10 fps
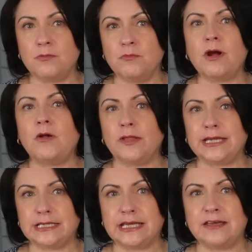well
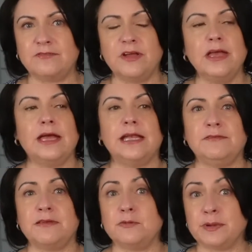they'd give and
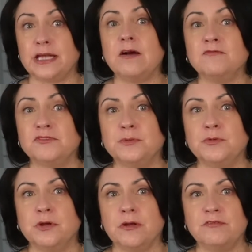if they would be
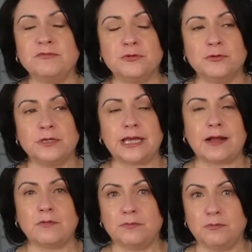comfortable going forward,
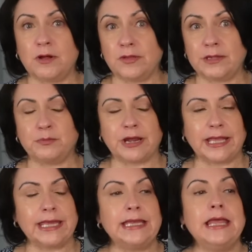how well they'd
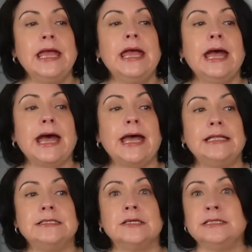break in.
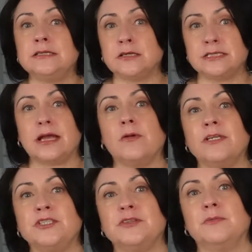And I did ask that
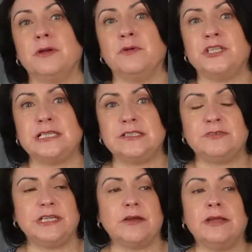question on my wish list
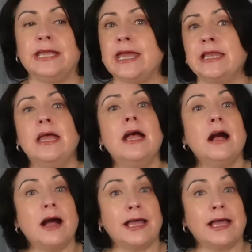video, and again I